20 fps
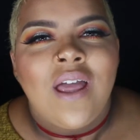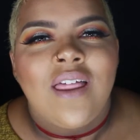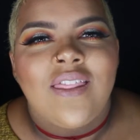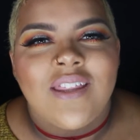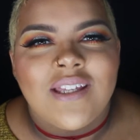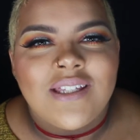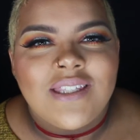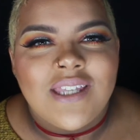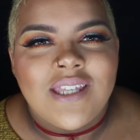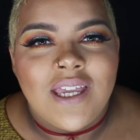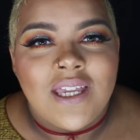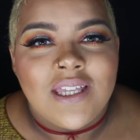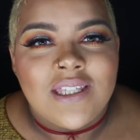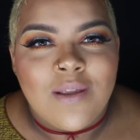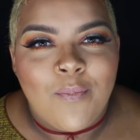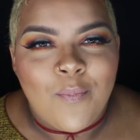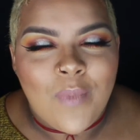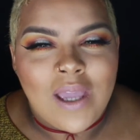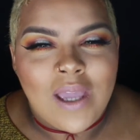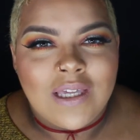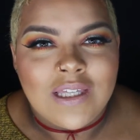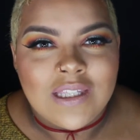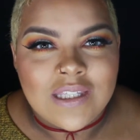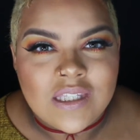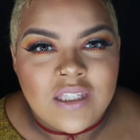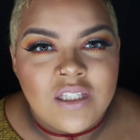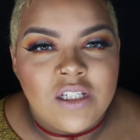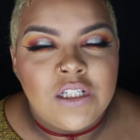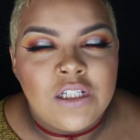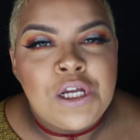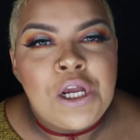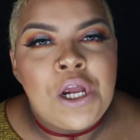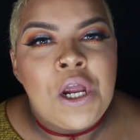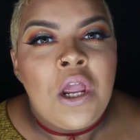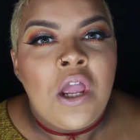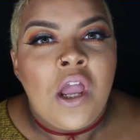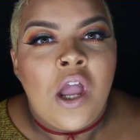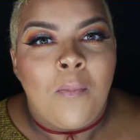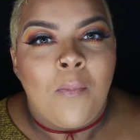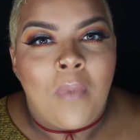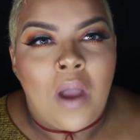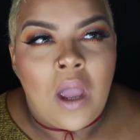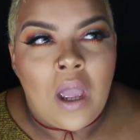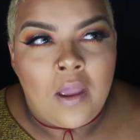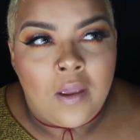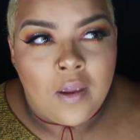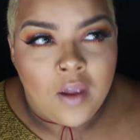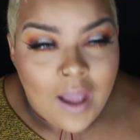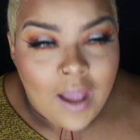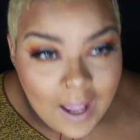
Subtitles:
This is my concealer, my